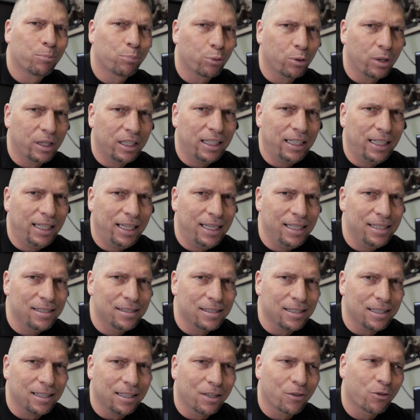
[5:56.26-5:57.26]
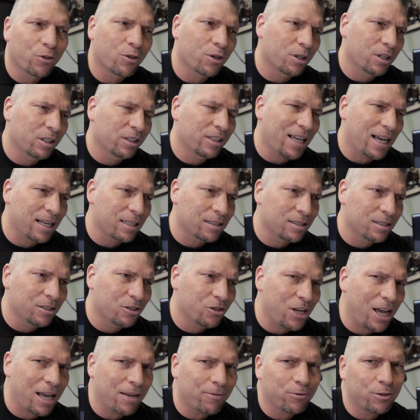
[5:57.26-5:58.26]
Pretty easy. thirty thousand
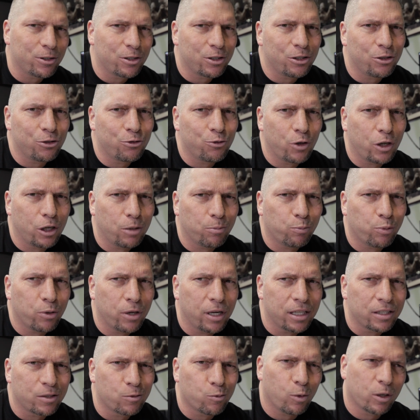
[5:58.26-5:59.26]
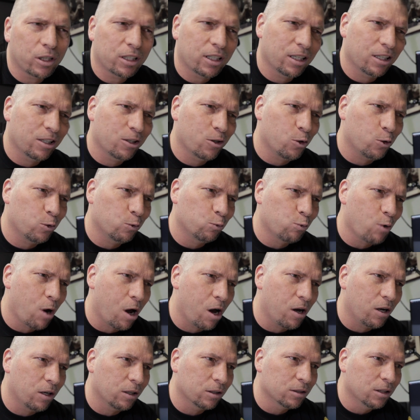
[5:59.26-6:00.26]
chamfers a drill press. What can go
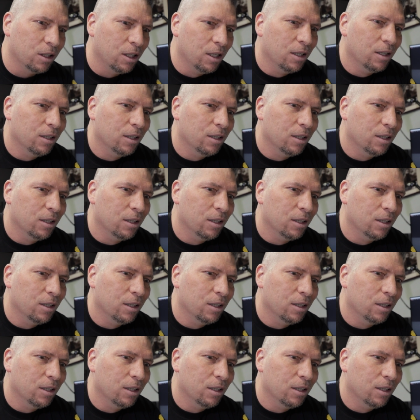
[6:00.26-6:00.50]
wrong?